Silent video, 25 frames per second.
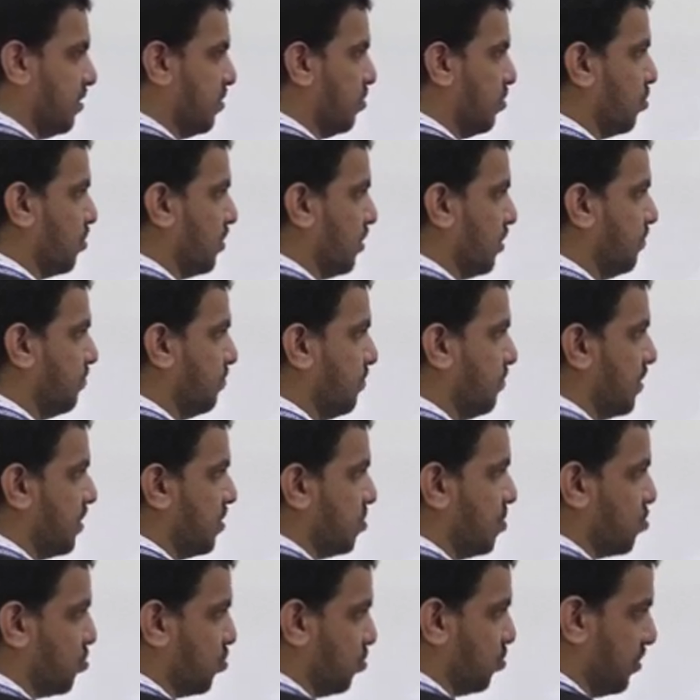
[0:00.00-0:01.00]
Okay,
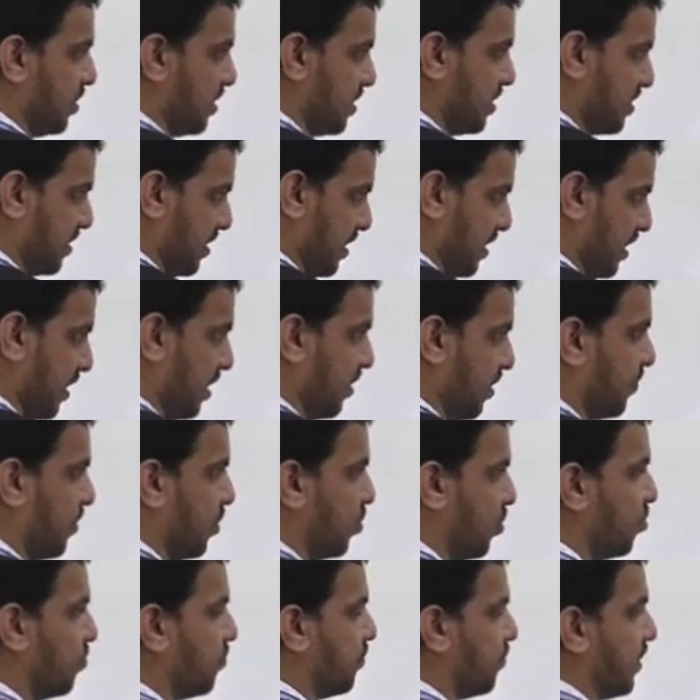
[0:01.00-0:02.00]
so this area we
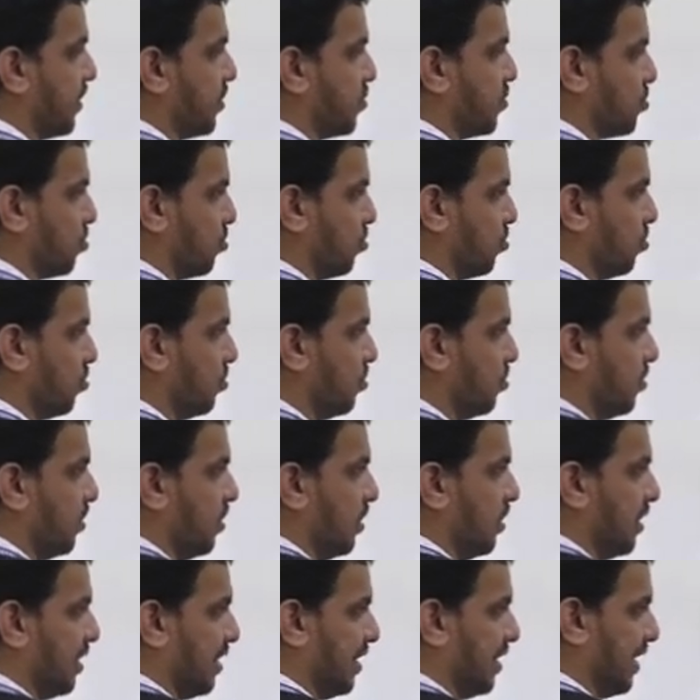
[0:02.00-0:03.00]
have to find. So
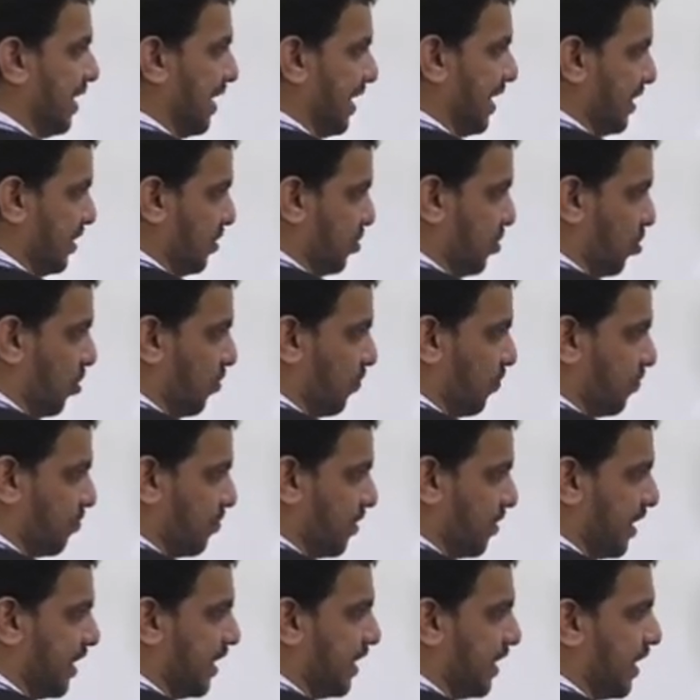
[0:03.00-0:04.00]
length of
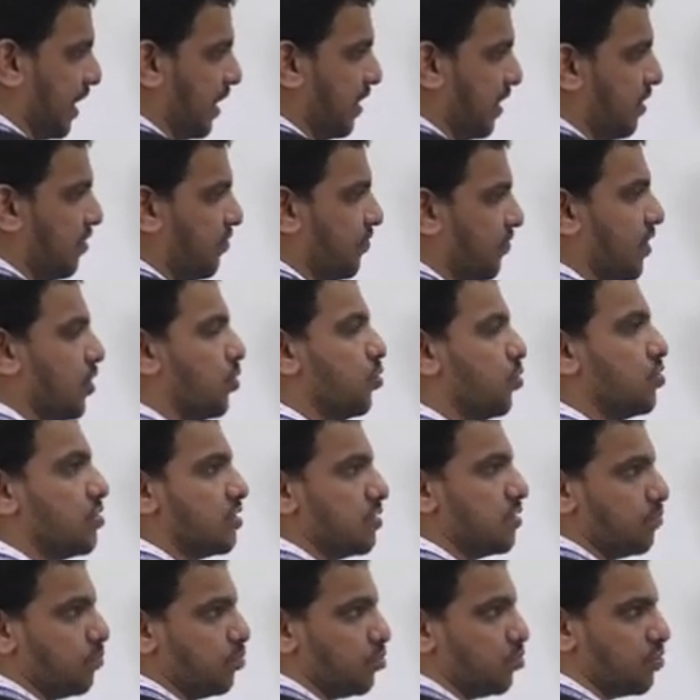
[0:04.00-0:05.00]
minute hand, we have to
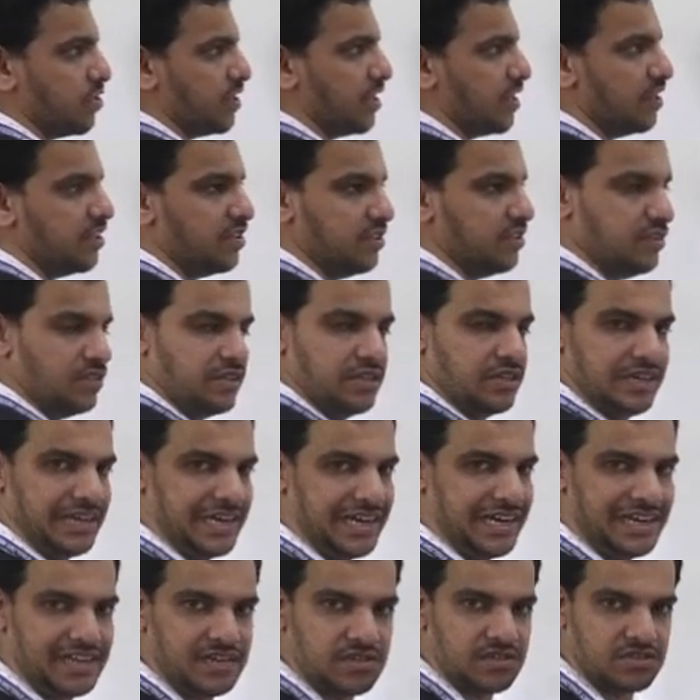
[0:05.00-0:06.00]
suppose that a
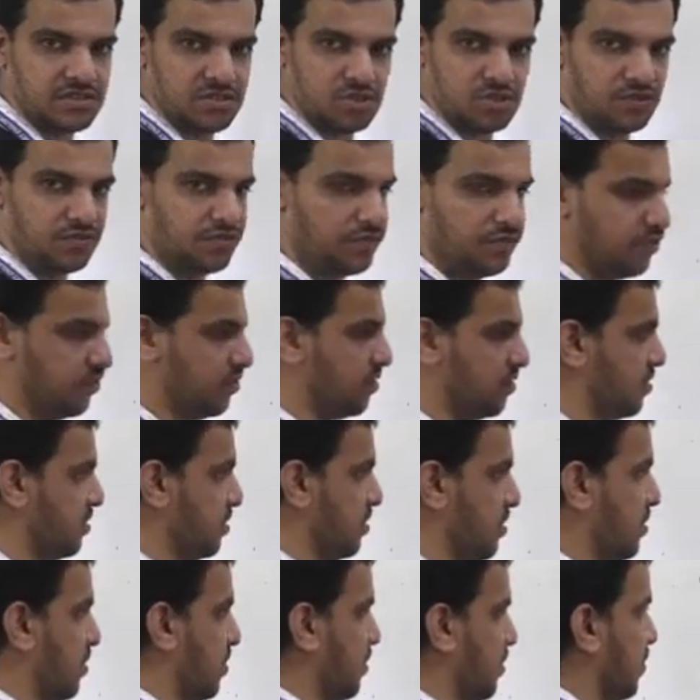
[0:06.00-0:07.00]
radius of
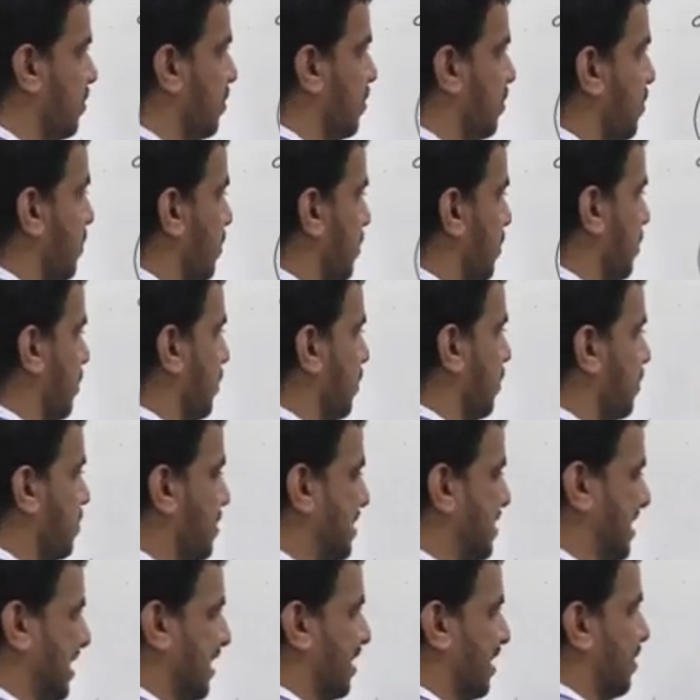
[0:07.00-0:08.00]

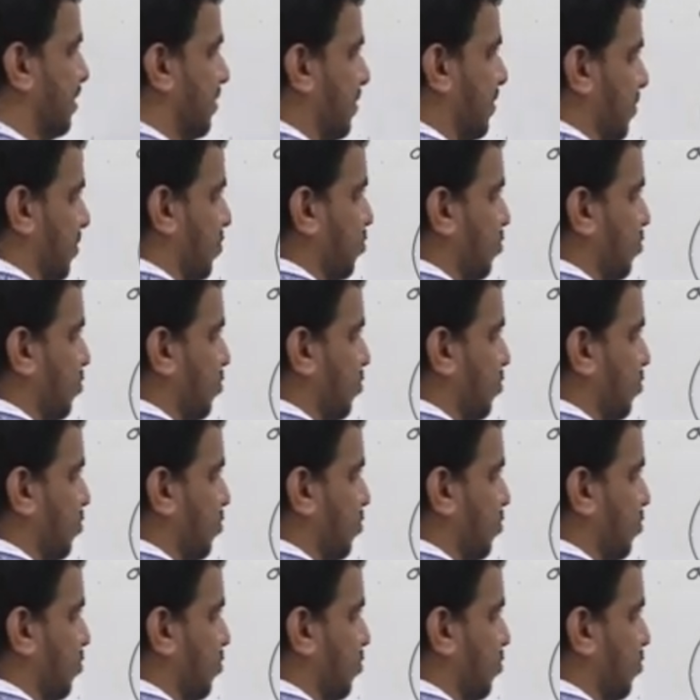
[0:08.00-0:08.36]
sector.